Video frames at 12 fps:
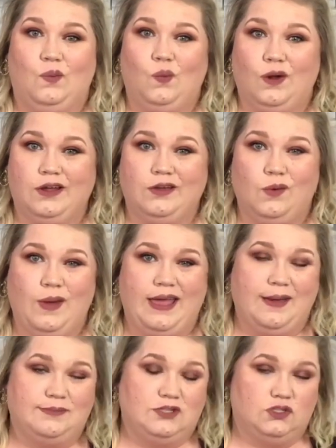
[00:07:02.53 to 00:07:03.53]
Work your way
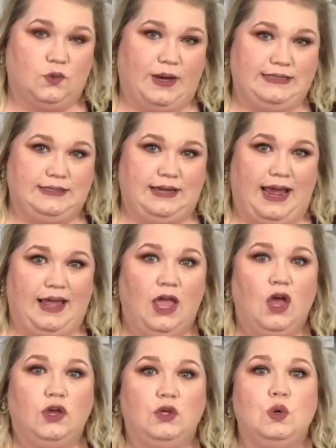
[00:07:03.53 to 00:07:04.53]
up to twice a day.
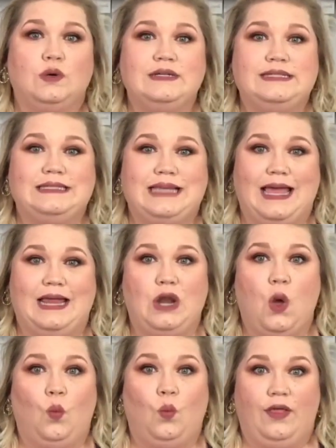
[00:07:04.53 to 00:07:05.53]
Your skin
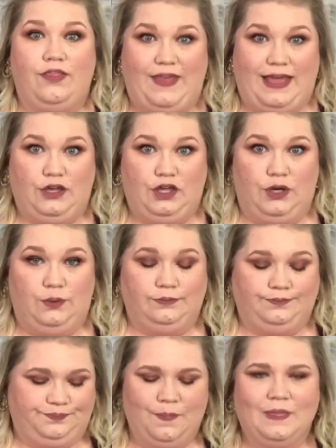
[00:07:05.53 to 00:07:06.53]
will thank you.
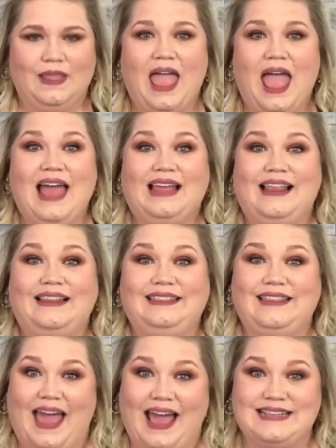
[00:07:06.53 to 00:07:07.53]

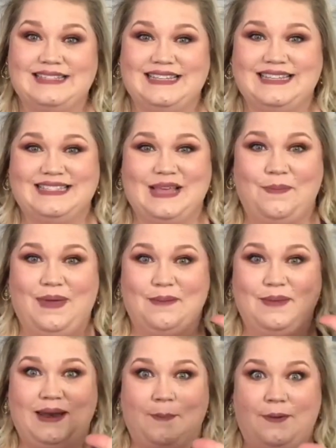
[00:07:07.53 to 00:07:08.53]
Last is
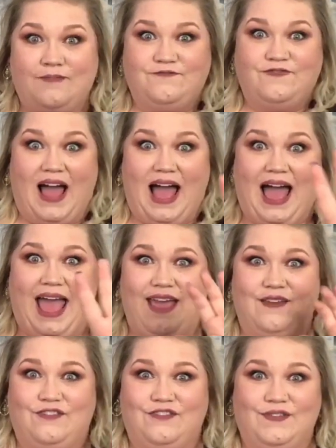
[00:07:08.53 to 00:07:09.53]
commandment number
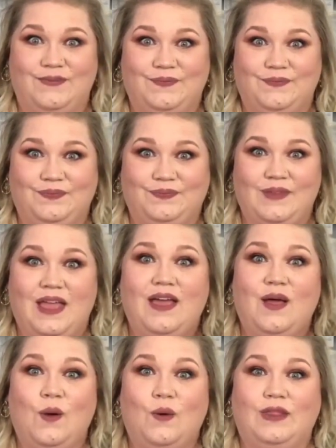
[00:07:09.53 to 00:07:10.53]
5.
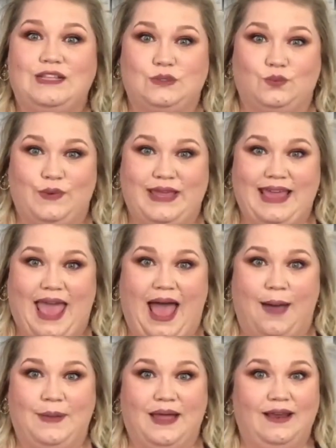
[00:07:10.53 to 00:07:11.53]
Let's
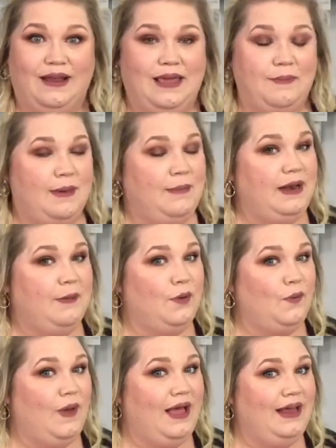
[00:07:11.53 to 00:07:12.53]
recap. Commandment number
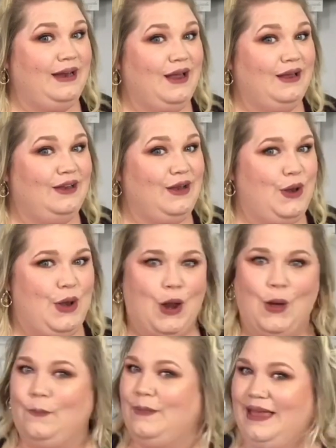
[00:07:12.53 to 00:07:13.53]
1,
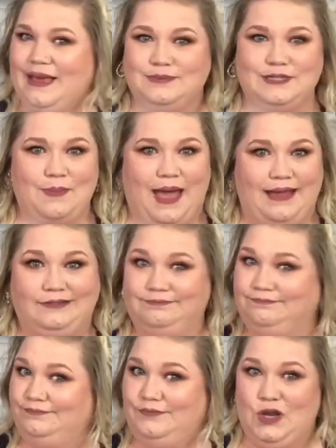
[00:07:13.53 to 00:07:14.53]
no makeup to bed.
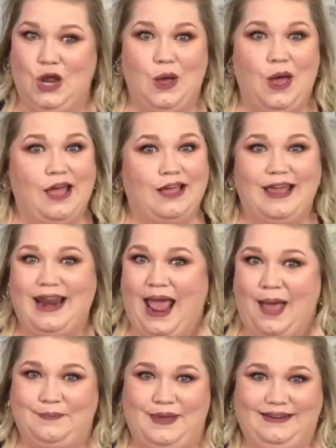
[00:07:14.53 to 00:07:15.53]
Not going to
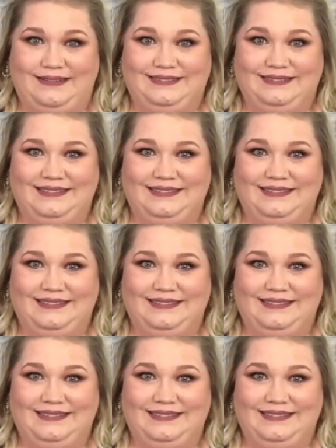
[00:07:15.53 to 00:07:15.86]
happen.